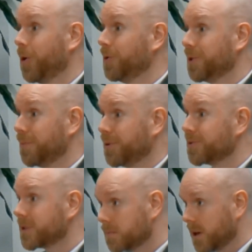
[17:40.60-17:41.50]
that the
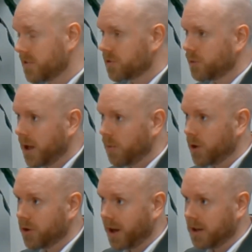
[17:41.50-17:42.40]
person passed away, where
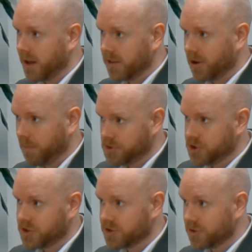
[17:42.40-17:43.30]
you hadn't had the
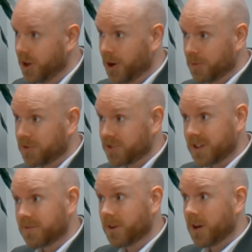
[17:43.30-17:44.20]
opportunity to
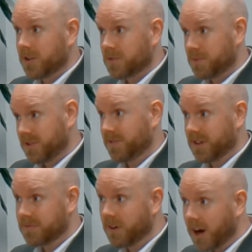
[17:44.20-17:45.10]
receive specific
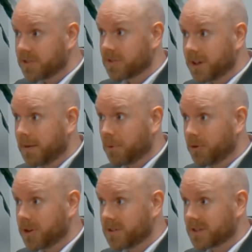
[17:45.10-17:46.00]
advice on that
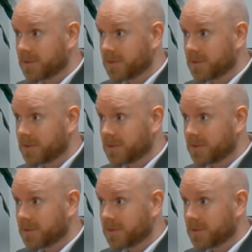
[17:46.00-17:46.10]
point. In some